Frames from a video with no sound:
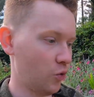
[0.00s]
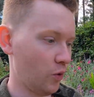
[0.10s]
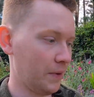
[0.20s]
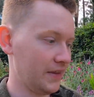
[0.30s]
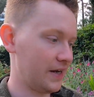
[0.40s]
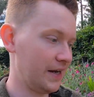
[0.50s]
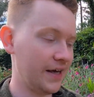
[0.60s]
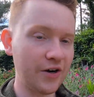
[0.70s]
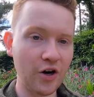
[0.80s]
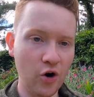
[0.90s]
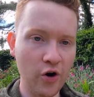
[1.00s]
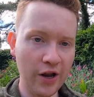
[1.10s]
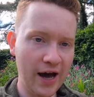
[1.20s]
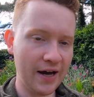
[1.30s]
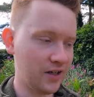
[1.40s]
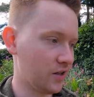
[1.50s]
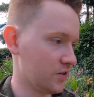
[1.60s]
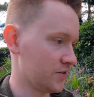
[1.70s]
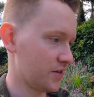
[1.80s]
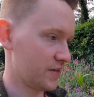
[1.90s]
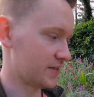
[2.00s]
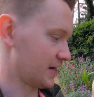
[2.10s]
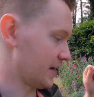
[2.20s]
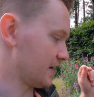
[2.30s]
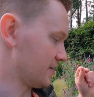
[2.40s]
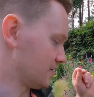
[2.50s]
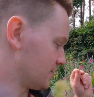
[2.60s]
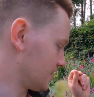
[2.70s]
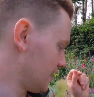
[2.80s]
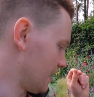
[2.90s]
will be the later on annuals, the zinnias,